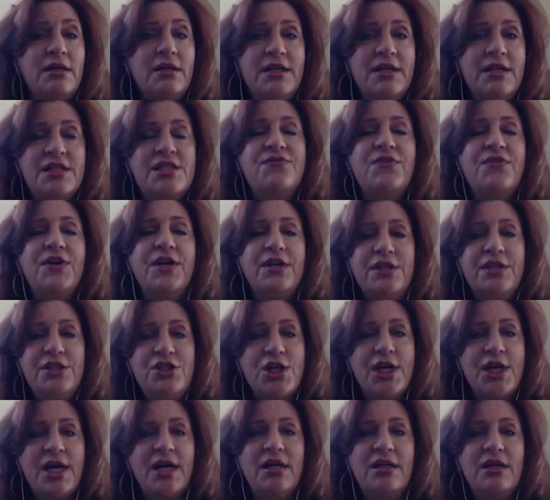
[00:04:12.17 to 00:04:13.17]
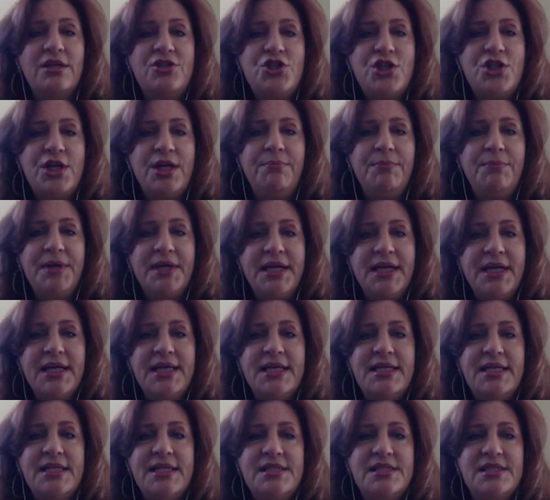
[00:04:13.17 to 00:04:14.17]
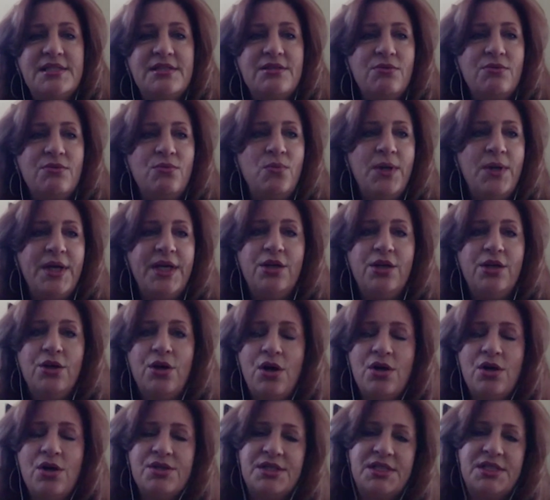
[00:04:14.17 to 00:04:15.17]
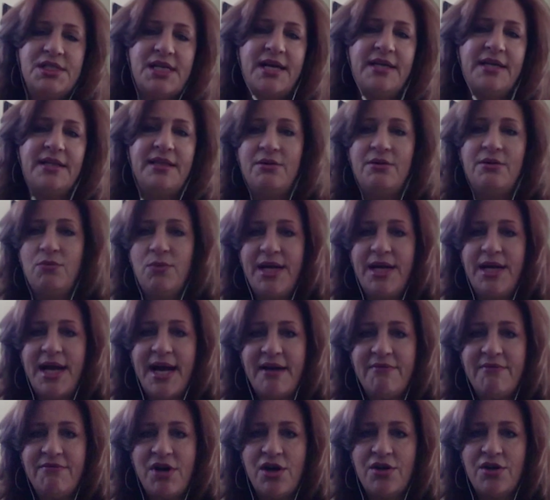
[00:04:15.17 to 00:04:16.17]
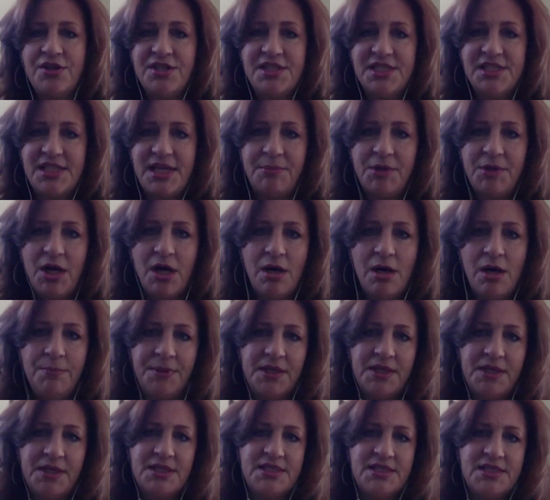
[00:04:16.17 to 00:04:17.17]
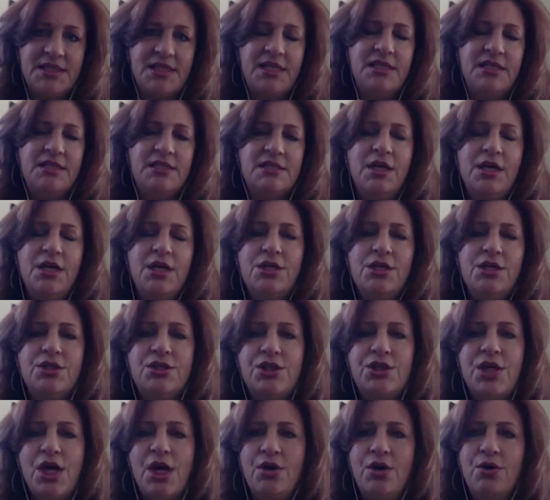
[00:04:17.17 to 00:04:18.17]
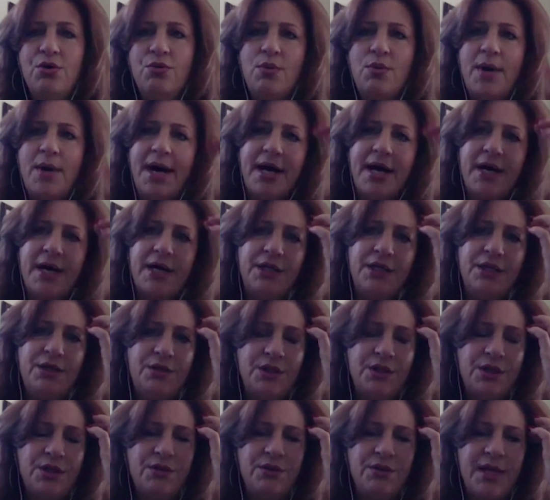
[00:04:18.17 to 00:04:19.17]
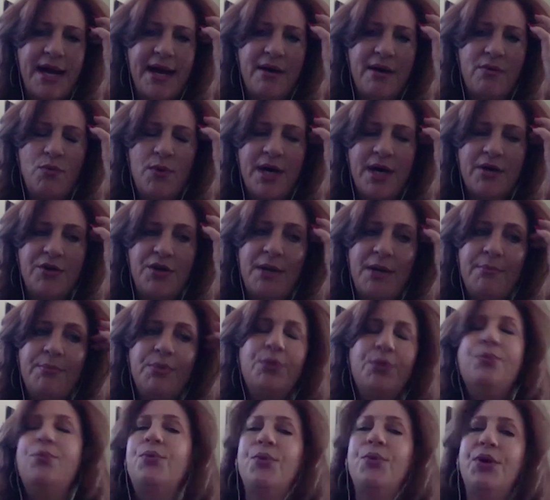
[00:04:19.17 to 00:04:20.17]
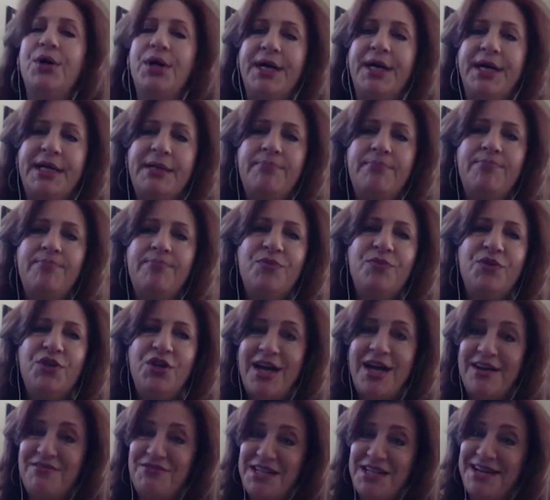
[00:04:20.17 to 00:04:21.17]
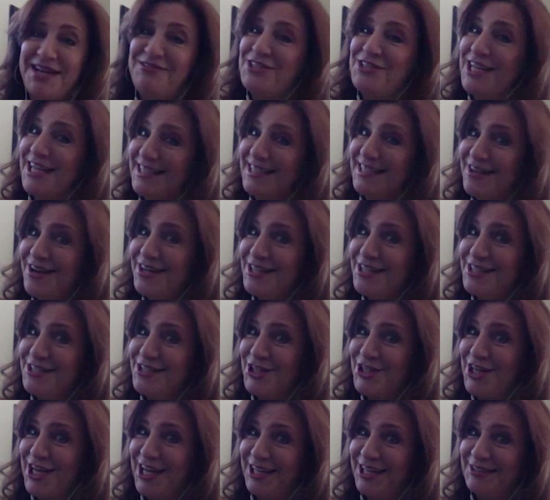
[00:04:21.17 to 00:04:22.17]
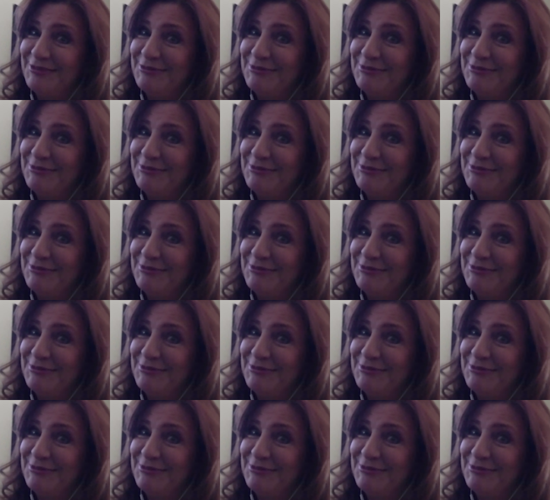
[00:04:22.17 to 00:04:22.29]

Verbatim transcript: It's very challenging, because we could all say that we have all the same competencies. So how do you do that? Well, number one, you have to have technology.